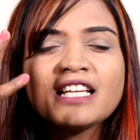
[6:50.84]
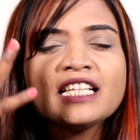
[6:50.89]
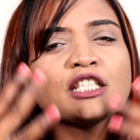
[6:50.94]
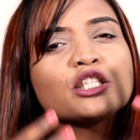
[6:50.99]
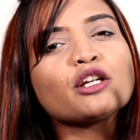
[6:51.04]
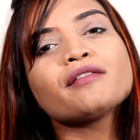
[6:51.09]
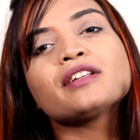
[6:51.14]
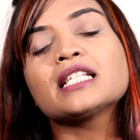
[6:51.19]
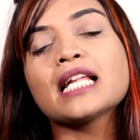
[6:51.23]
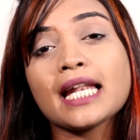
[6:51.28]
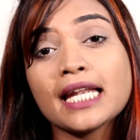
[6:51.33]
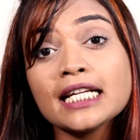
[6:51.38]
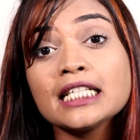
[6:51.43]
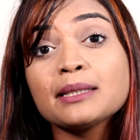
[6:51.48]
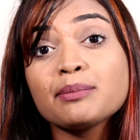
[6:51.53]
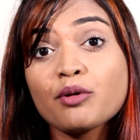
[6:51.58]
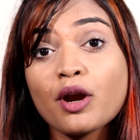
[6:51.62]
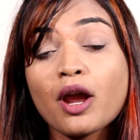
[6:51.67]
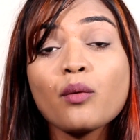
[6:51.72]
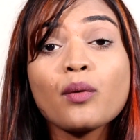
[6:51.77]
instead of
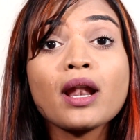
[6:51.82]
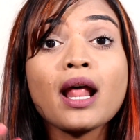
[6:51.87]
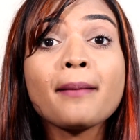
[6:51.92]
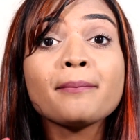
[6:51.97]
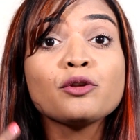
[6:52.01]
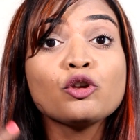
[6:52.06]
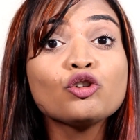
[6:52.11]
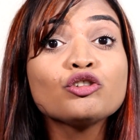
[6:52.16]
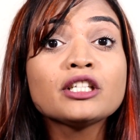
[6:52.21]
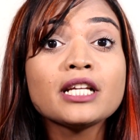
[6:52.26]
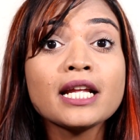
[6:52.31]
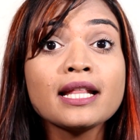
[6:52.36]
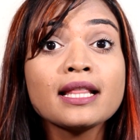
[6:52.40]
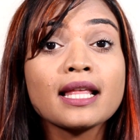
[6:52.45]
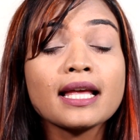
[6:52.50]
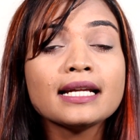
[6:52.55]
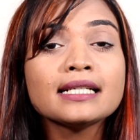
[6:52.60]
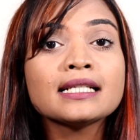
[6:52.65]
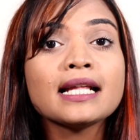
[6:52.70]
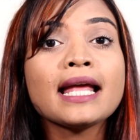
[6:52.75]
setting spray, when I'm using
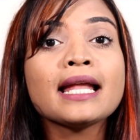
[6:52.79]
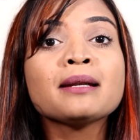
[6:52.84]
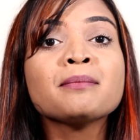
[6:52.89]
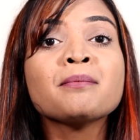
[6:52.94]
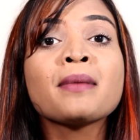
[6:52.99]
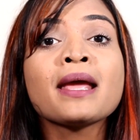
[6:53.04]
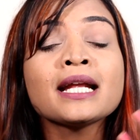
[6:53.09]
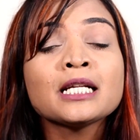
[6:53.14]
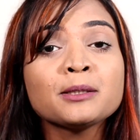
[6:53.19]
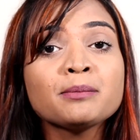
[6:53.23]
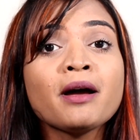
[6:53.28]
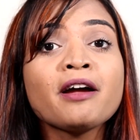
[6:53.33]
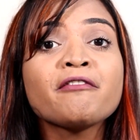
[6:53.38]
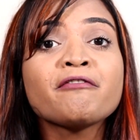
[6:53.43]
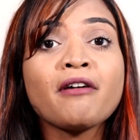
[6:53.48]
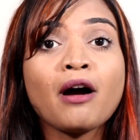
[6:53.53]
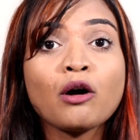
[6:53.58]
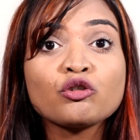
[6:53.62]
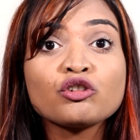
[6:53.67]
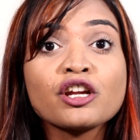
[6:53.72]
this, it makes
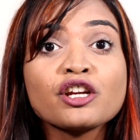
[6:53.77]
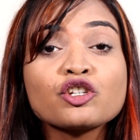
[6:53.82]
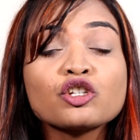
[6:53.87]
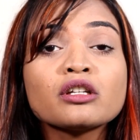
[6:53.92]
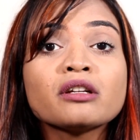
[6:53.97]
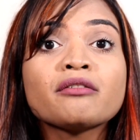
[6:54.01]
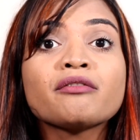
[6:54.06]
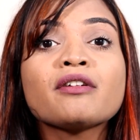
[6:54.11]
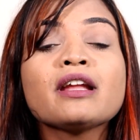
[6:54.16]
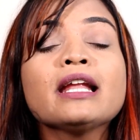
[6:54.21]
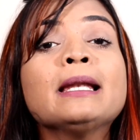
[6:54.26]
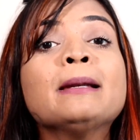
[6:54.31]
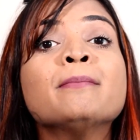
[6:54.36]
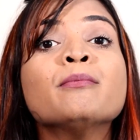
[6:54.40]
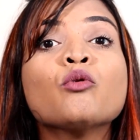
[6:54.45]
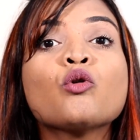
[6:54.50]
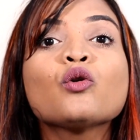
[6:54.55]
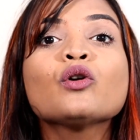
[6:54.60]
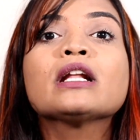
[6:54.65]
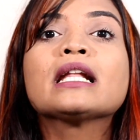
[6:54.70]
my foundation feel
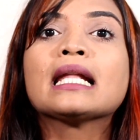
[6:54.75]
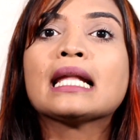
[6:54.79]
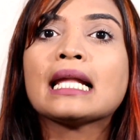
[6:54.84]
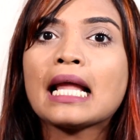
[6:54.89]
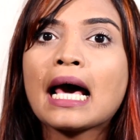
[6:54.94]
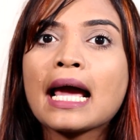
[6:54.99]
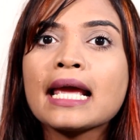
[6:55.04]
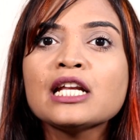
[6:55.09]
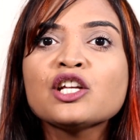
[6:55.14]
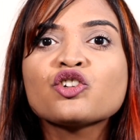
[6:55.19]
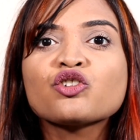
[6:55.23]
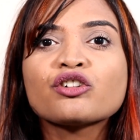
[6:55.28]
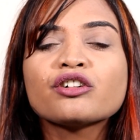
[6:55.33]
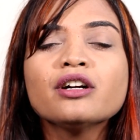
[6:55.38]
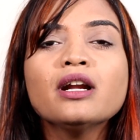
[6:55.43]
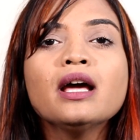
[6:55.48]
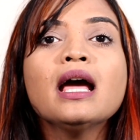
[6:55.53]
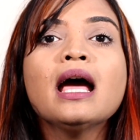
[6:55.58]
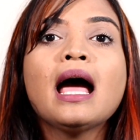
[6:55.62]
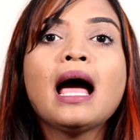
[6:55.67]
more
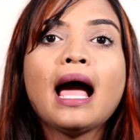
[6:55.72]
lighter,